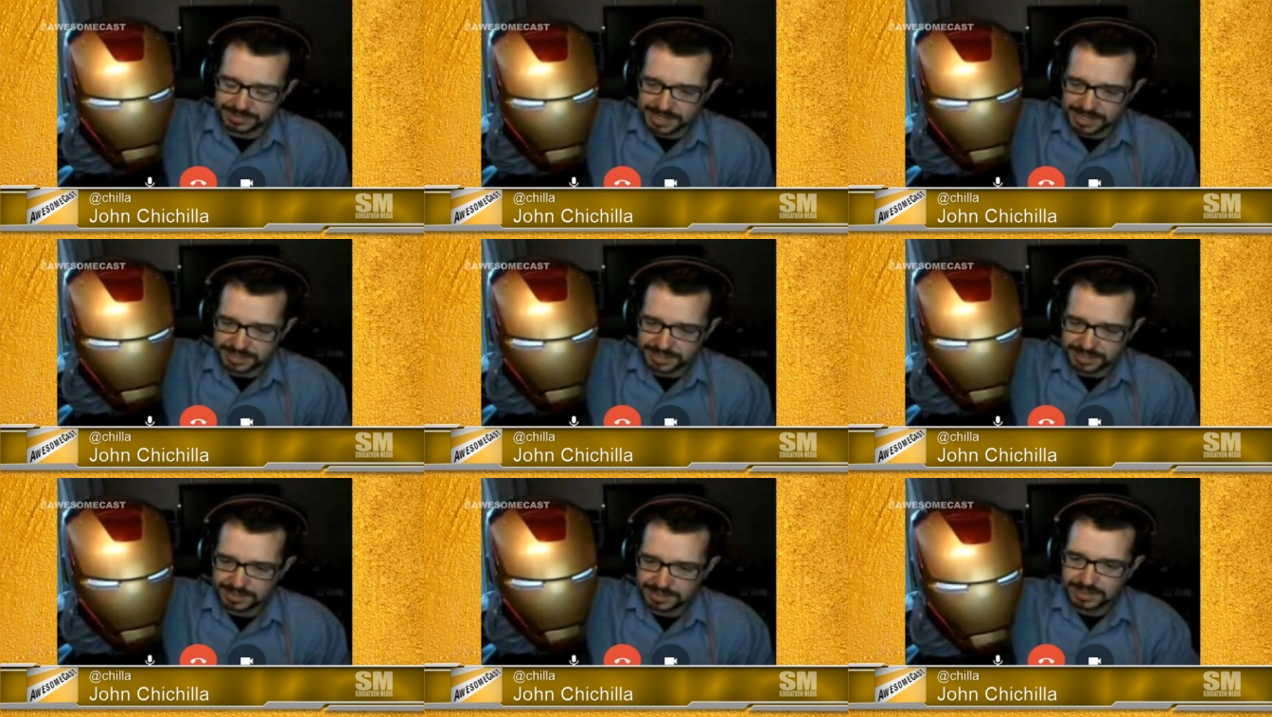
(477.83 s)
I
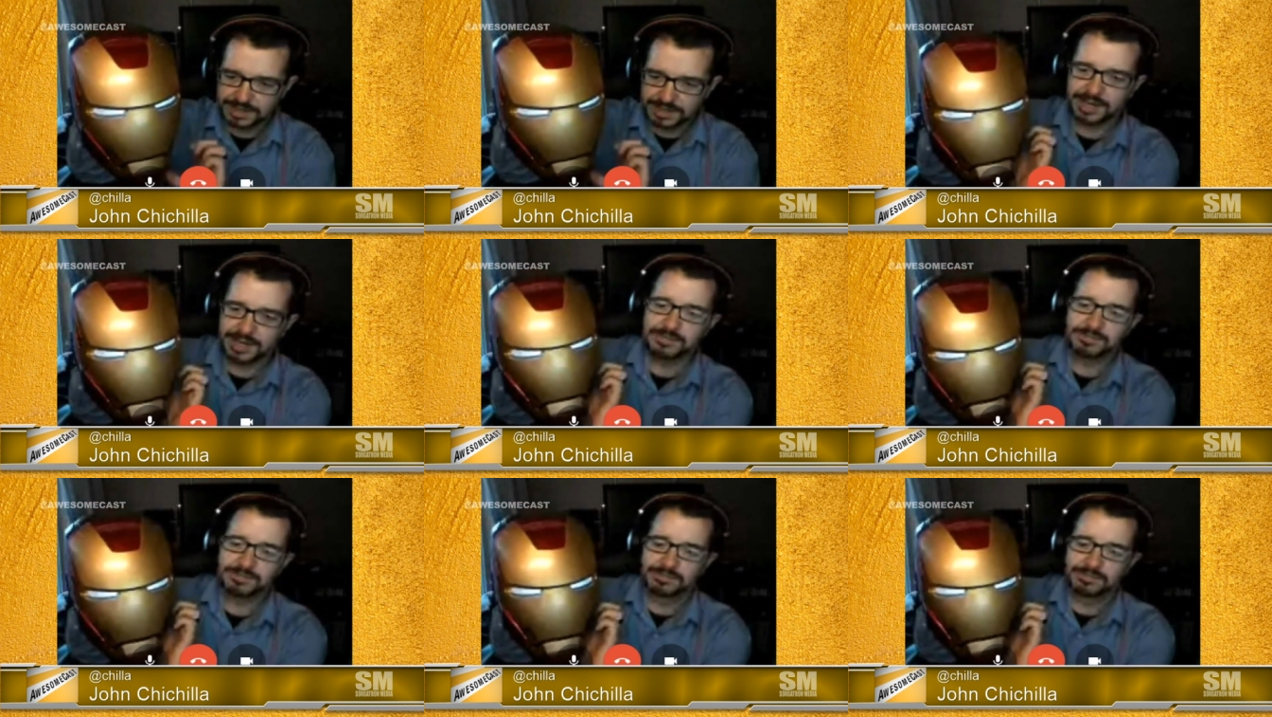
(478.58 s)
imagine that's um, a little more
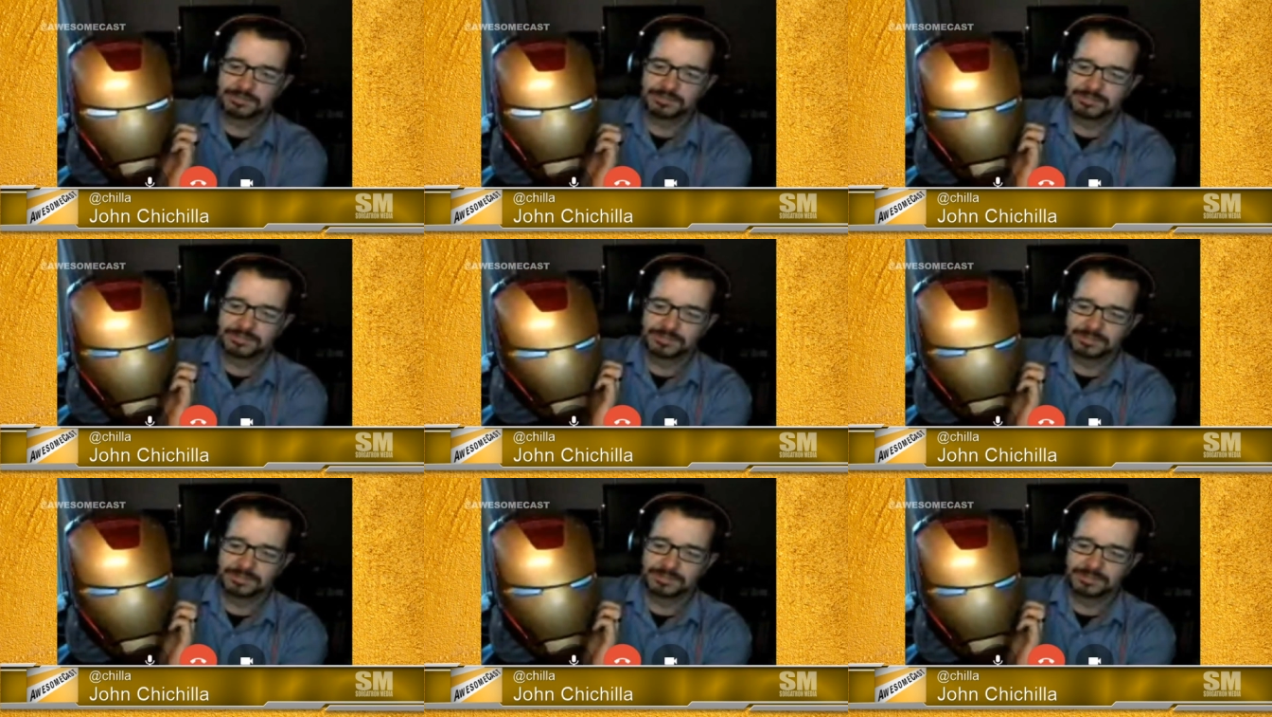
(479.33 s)
prominent than what I'm hearing